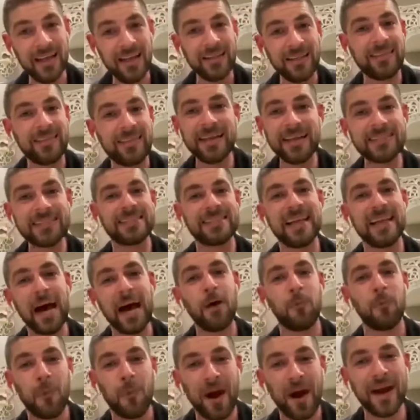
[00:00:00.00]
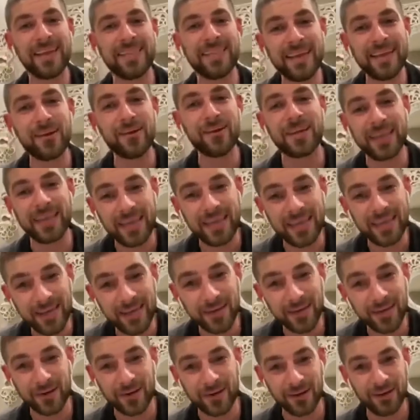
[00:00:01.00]
That's not why they're
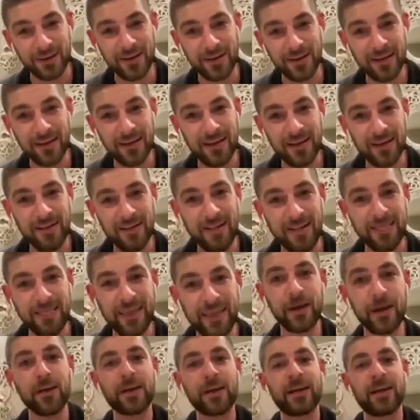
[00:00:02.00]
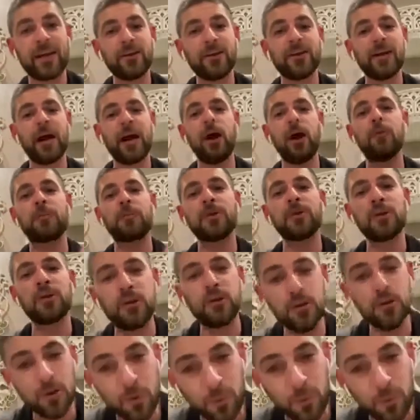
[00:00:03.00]
here. They are here to help
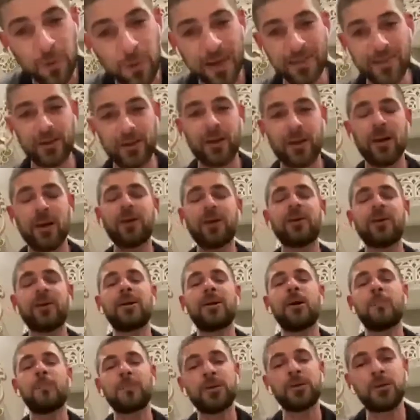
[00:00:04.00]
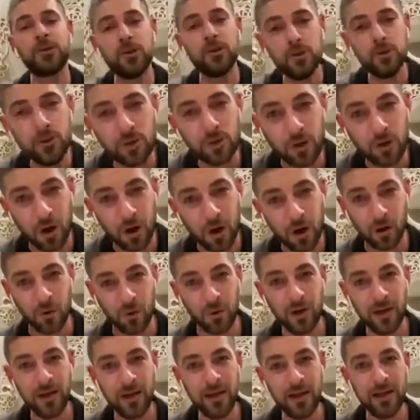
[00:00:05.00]
you win. They're here to help you grow.
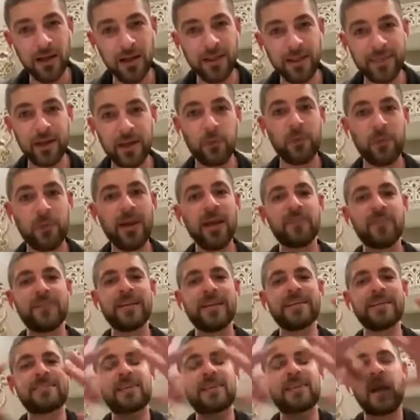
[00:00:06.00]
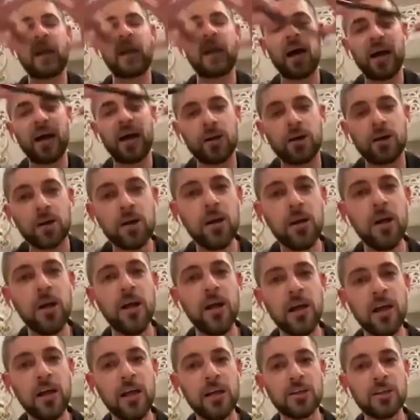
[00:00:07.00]
That we have an entire
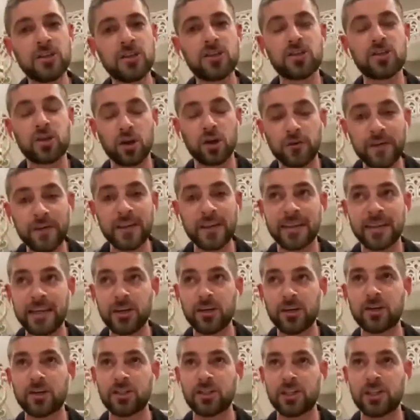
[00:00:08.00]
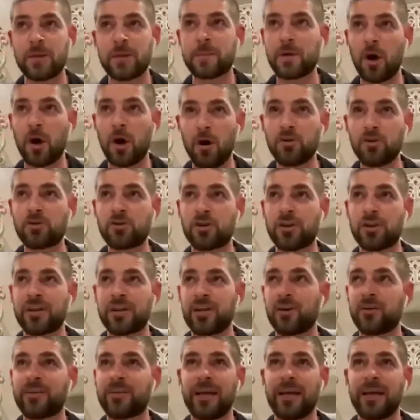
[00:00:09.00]
servant leadership culture
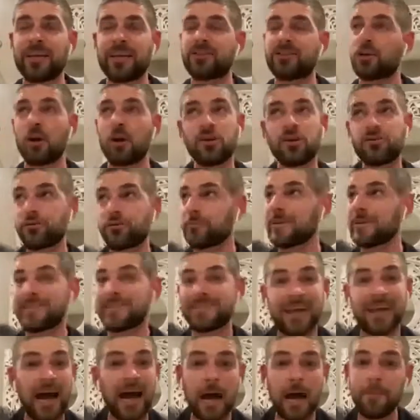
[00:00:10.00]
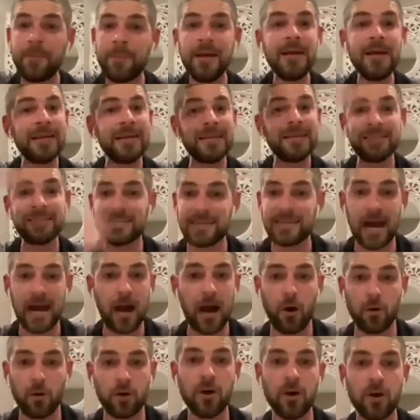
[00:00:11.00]
here that starts from the top
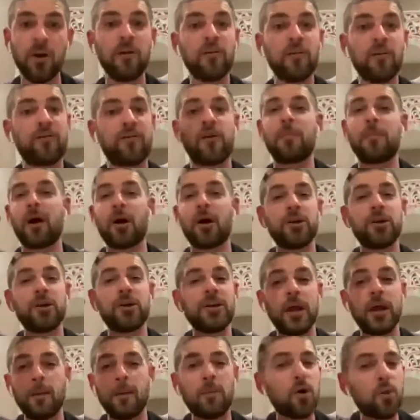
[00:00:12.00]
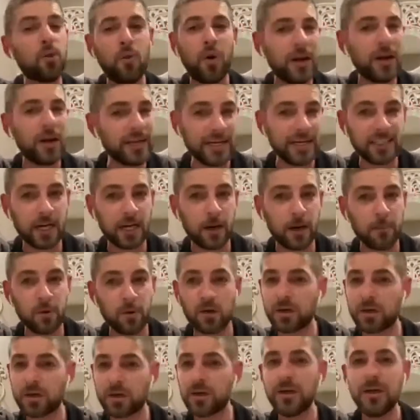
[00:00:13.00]
down, from our number one income
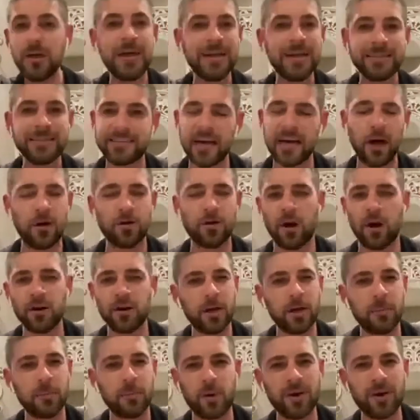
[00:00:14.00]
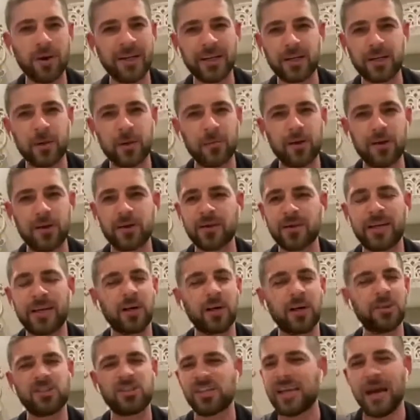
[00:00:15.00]
earner down. Our number one income earner,
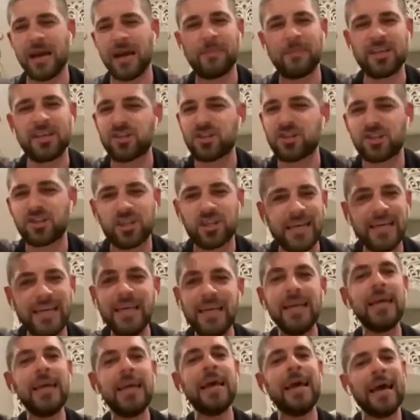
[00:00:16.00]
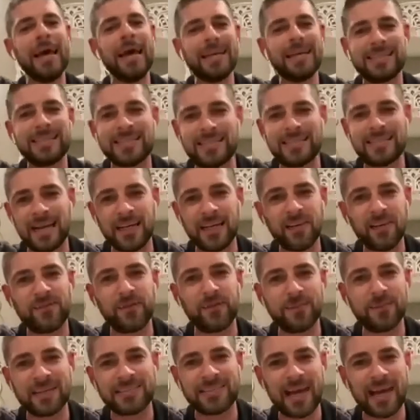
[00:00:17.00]
Carrie, she has said it
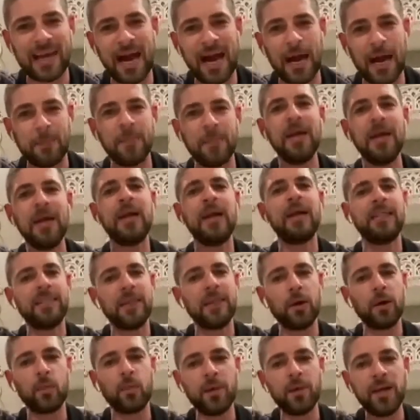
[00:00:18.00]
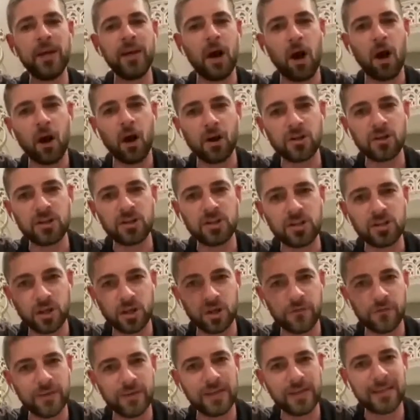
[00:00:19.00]
from the top that we are
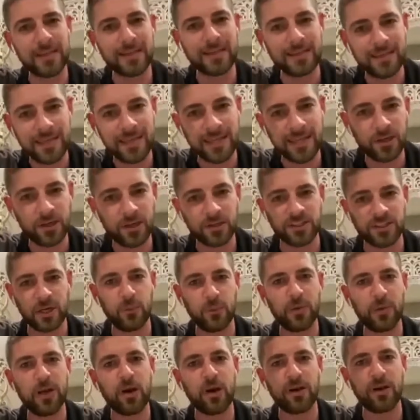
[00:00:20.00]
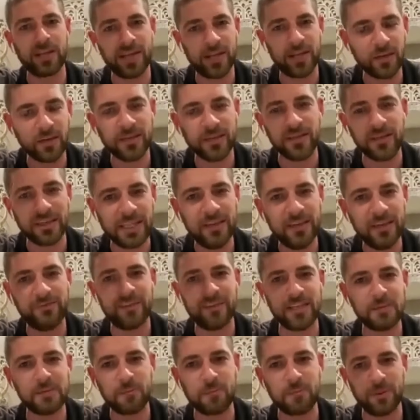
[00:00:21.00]
servant leaders, and we are here to leave
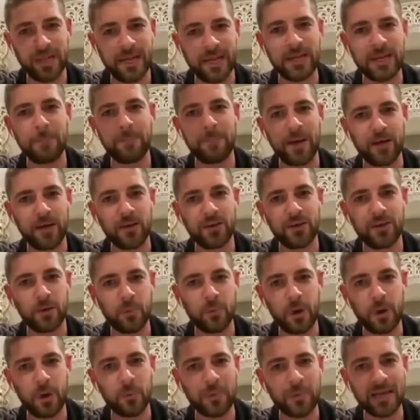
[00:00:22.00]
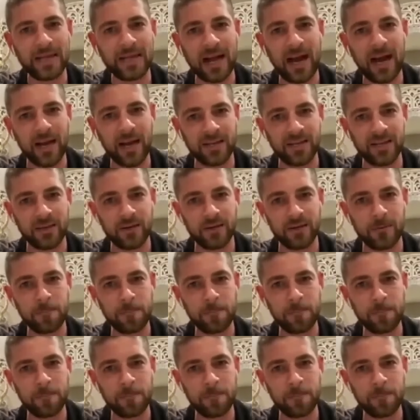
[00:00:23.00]
this planet better than when we got here.